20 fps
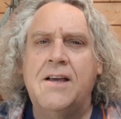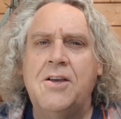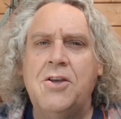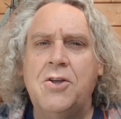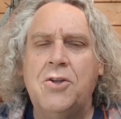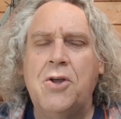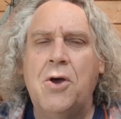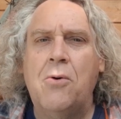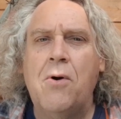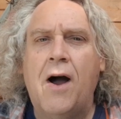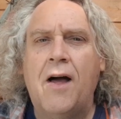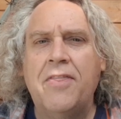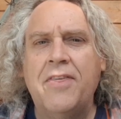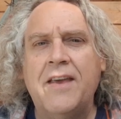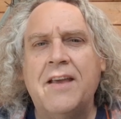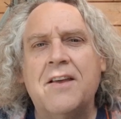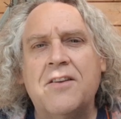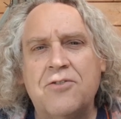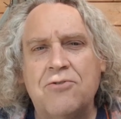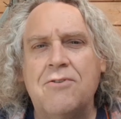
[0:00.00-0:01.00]
you know, I
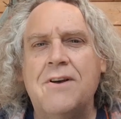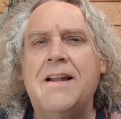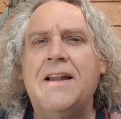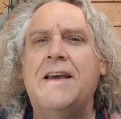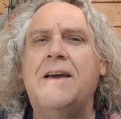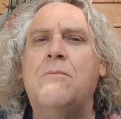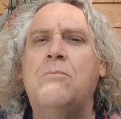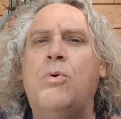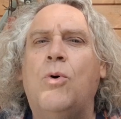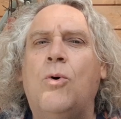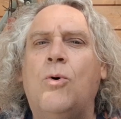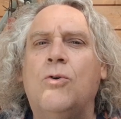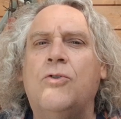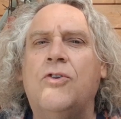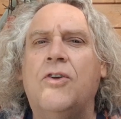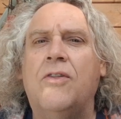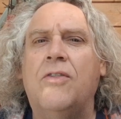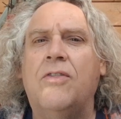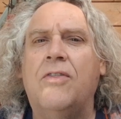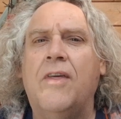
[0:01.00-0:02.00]
think it's really
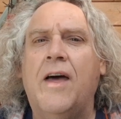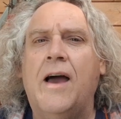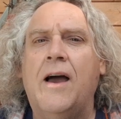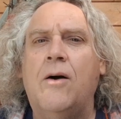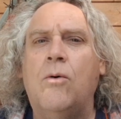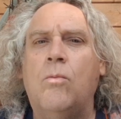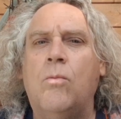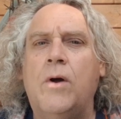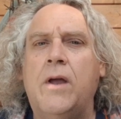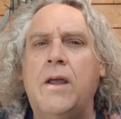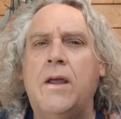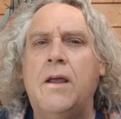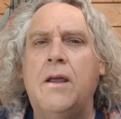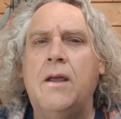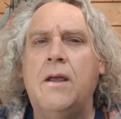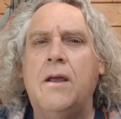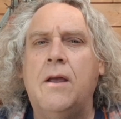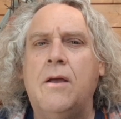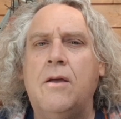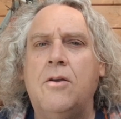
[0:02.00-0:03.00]
important that
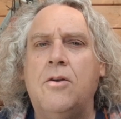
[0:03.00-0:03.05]
we,